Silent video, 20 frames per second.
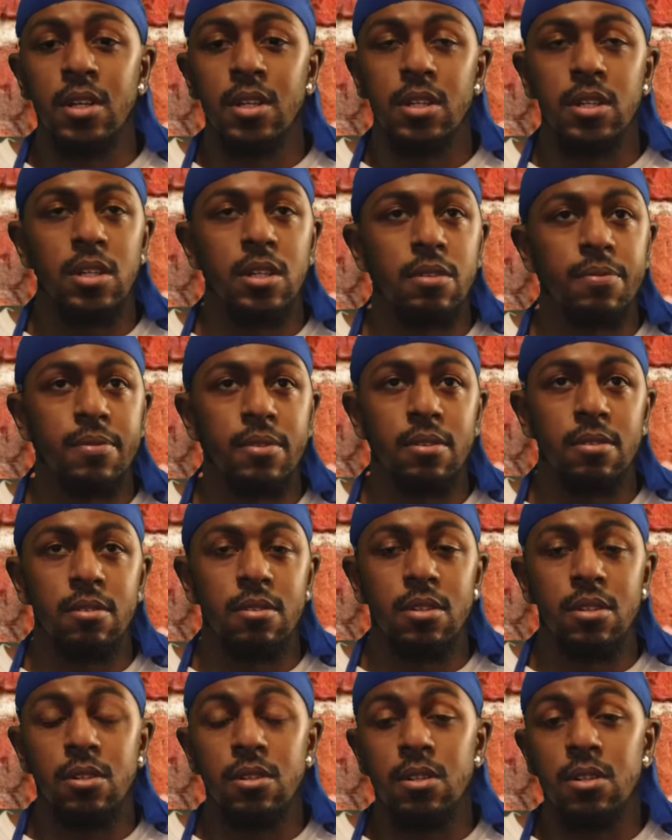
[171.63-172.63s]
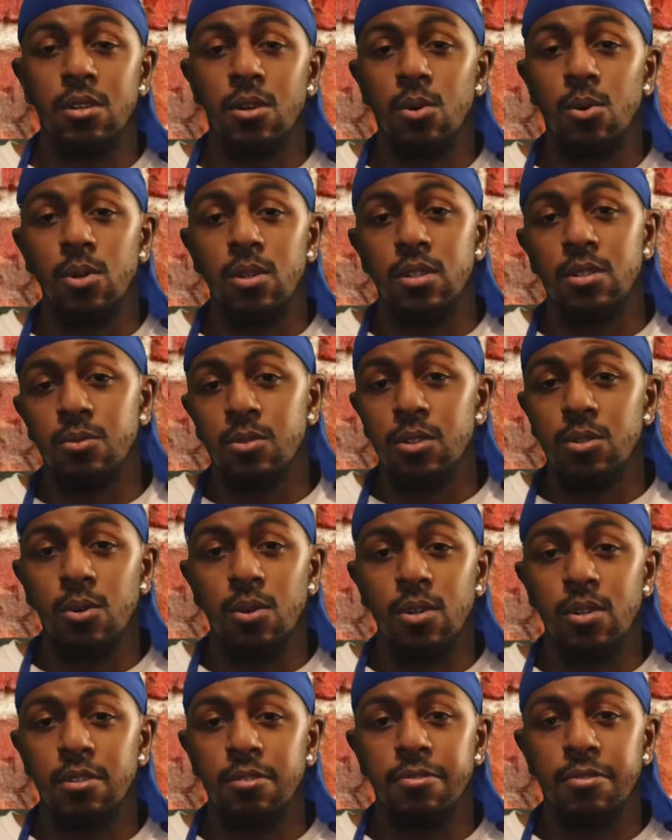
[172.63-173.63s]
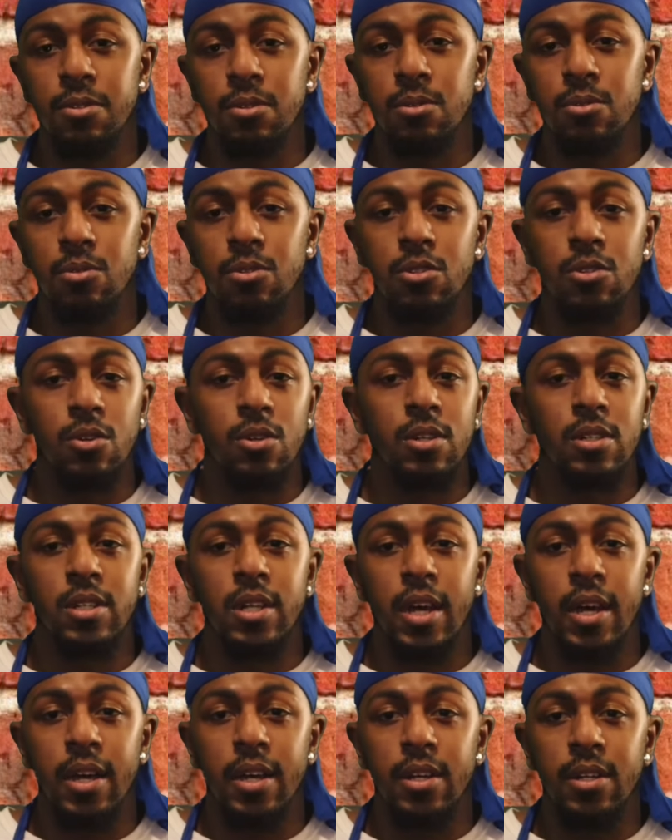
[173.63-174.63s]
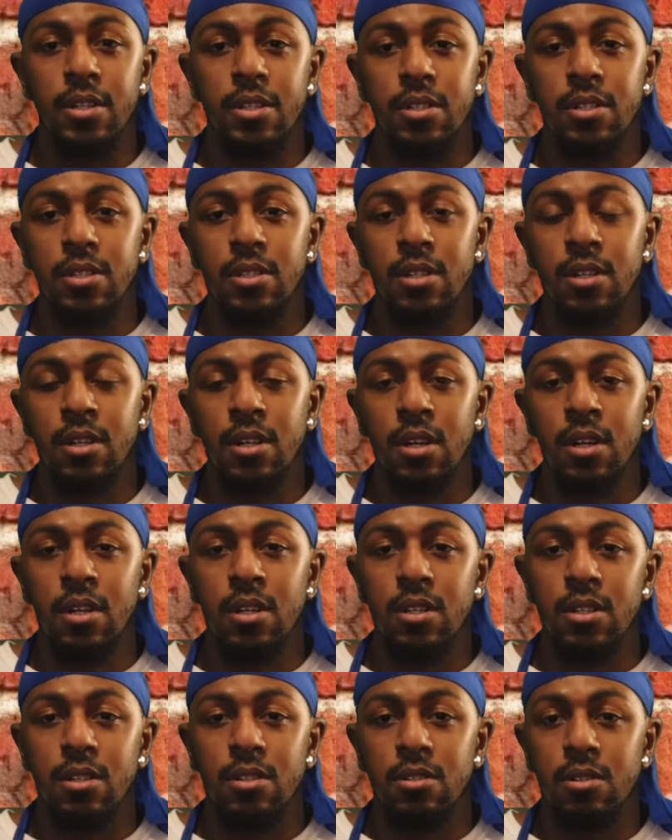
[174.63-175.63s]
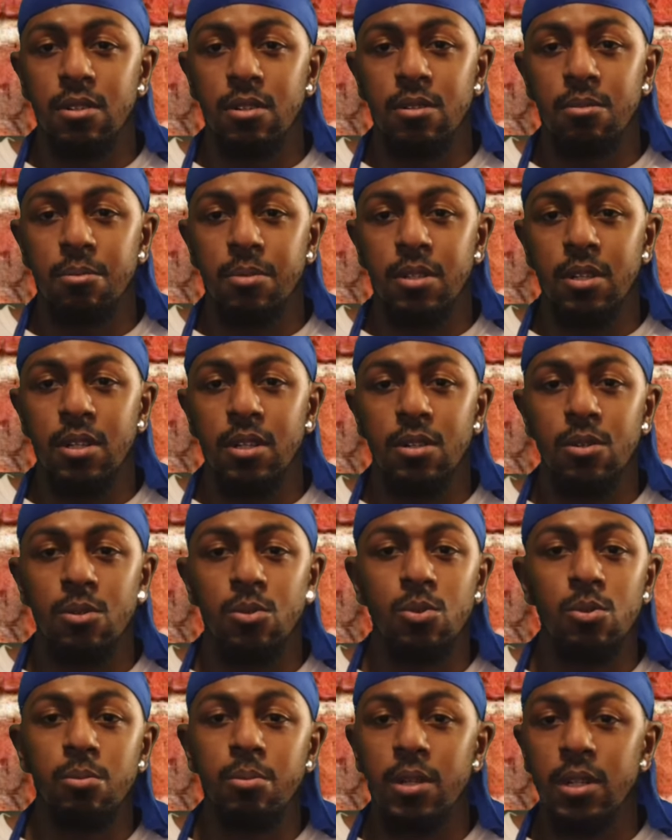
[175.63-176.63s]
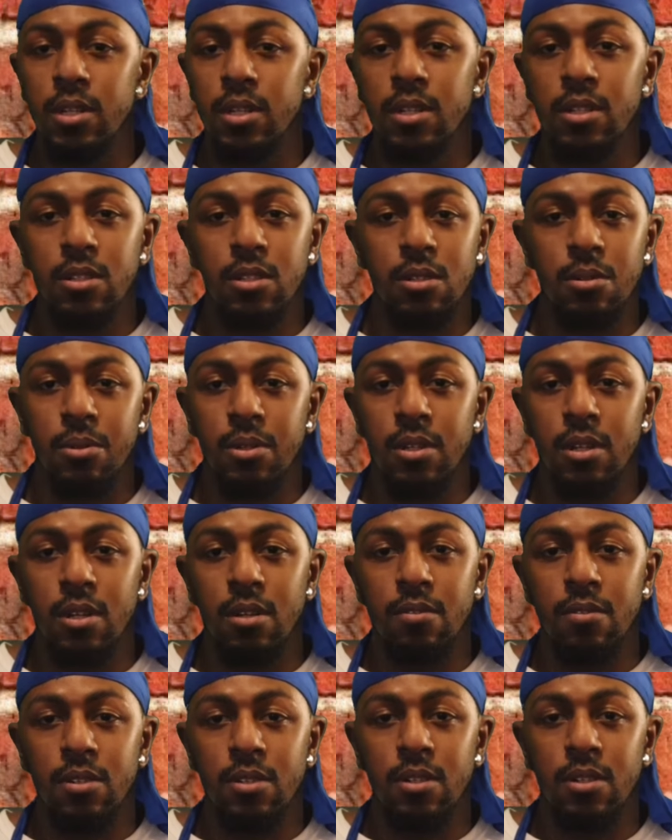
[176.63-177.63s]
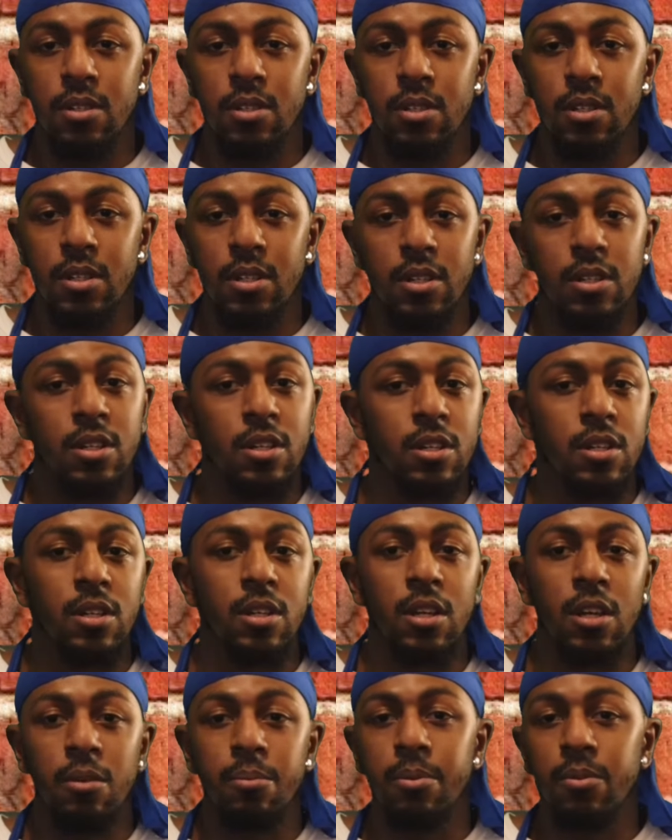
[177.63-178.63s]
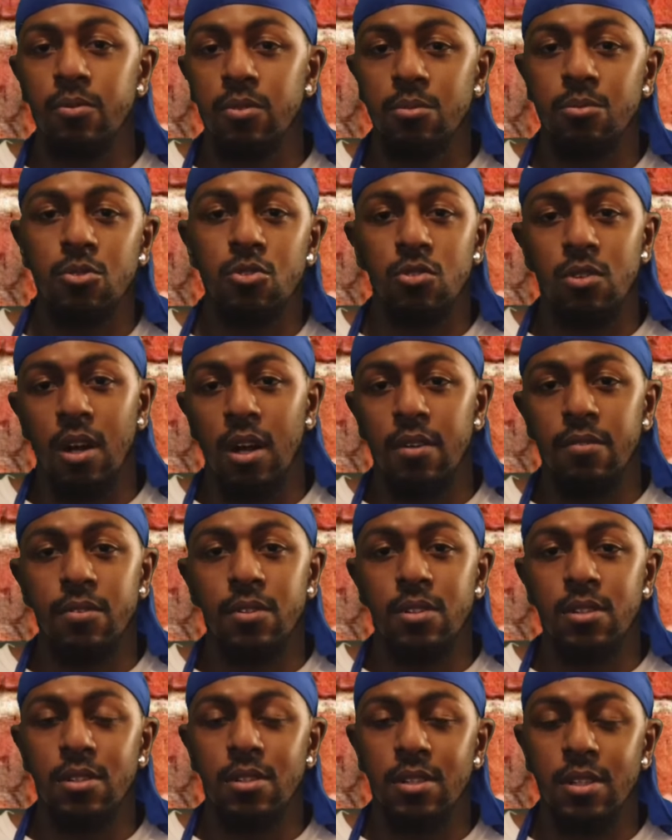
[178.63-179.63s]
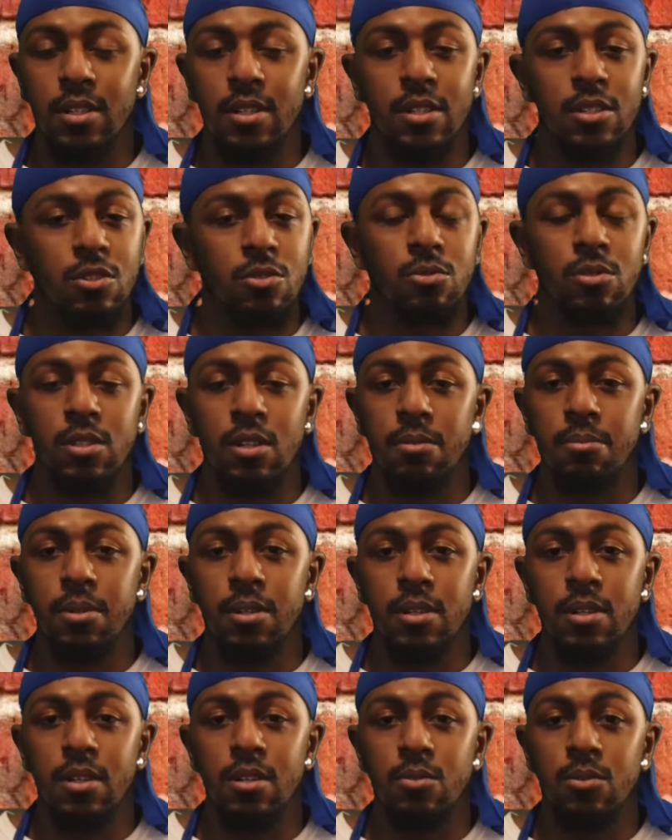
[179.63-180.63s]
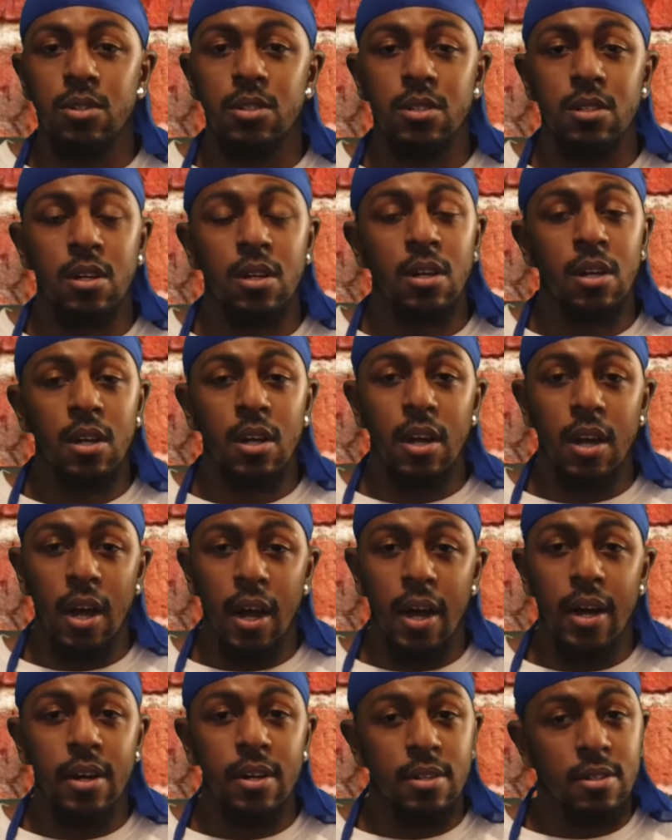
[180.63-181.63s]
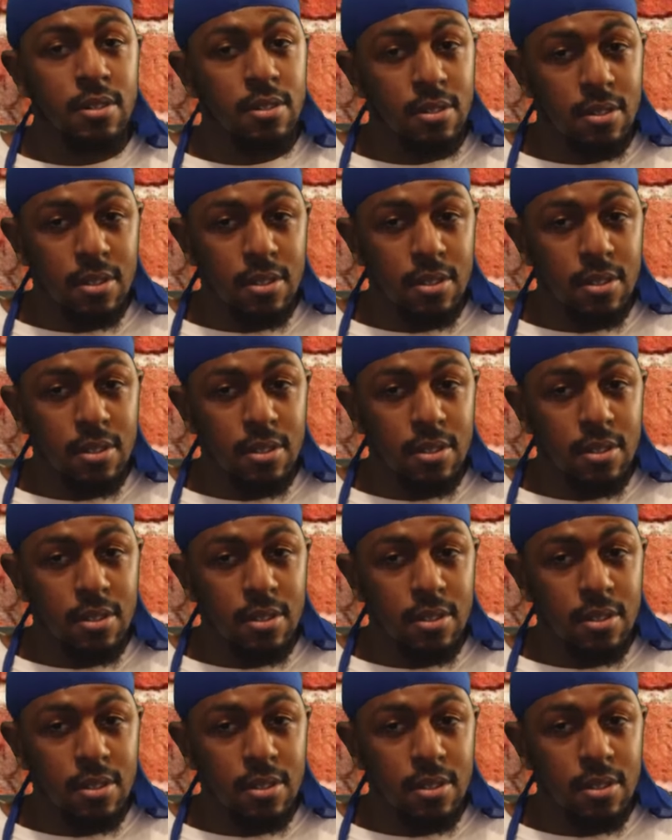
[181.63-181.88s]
Even when you order food, DoorDash, you know what I'm saying, Uber Eats or whatever, it can keep you from driving to get you something to eat, which I